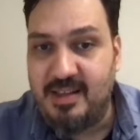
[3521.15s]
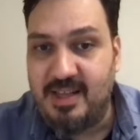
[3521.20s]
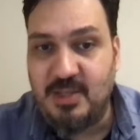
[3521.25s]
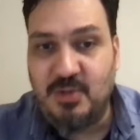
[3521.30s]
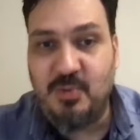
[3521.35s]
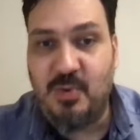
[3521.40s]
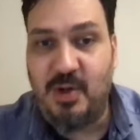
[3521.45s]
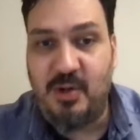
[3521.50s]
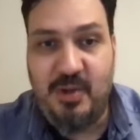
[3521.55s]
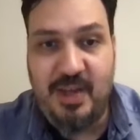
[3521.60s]

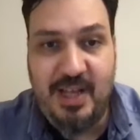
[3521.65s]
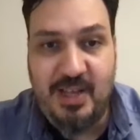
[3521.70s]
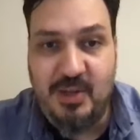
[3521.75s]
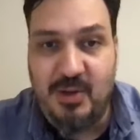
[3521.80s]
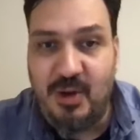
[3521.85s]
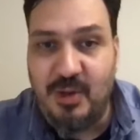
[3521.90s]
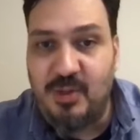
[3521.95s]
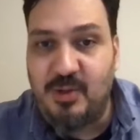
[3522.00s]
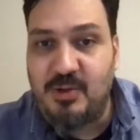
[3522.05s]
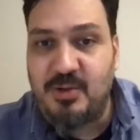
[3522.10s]
That's why you had
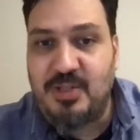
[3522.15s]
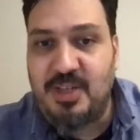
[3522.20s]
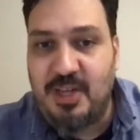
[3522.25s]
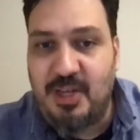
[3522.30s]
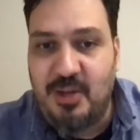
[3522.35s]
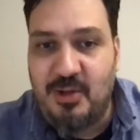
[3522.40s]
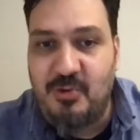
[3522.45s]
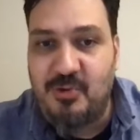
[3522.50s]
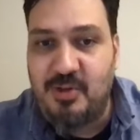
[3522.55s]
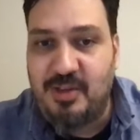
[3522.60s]
all those
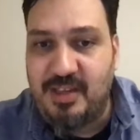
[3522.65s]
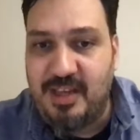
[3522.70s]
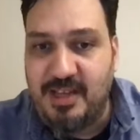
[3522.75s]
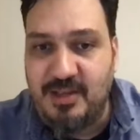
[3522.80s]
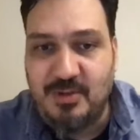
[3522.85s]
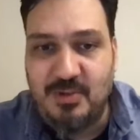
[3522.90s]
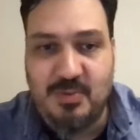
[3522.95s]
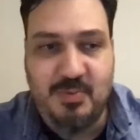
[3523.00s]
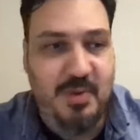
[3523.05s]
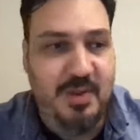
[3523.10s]
security
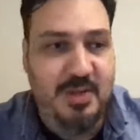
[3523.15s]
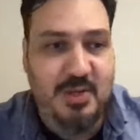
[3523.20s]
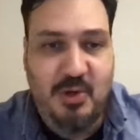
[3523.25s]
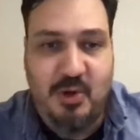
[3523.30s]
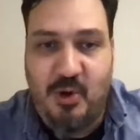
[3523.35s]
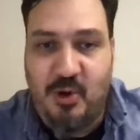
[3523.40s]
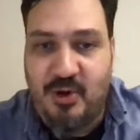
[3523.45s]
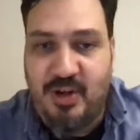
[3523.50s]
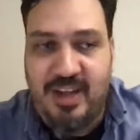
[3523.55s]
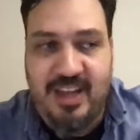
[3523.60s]
issues with
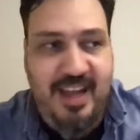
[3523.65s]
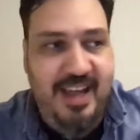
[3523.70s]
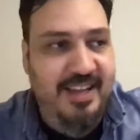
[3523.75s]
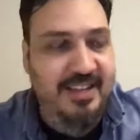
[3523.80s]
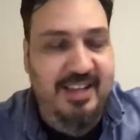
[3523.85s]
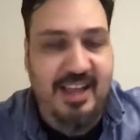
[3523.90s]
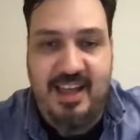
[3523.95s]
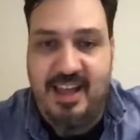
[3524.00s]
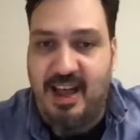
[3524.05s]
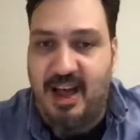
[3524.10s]
Sony
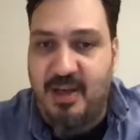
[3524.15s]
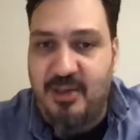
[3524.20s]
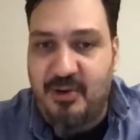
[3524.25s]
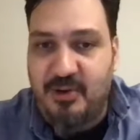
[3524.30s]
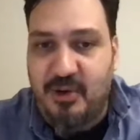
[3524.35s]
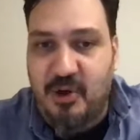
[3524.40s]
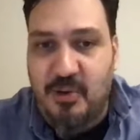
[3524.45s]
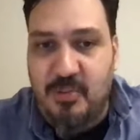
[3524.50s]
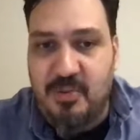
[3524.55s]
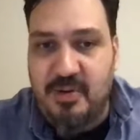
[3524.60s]
and
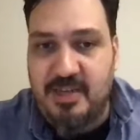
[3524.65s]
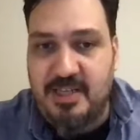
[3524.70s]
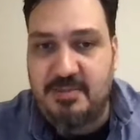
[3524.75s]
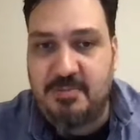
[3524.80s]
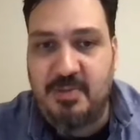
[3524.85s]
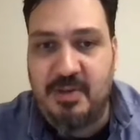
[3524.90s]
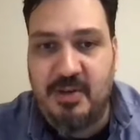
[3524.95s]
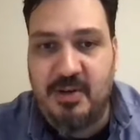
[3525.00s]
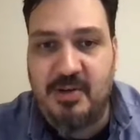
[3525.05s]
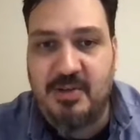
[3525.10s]
other companies,
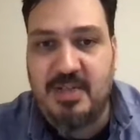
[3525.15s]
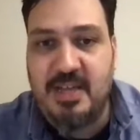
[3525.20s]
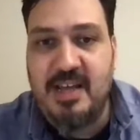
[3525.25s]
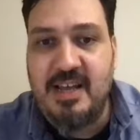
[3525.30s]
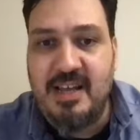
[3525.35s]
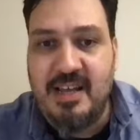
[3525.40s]
because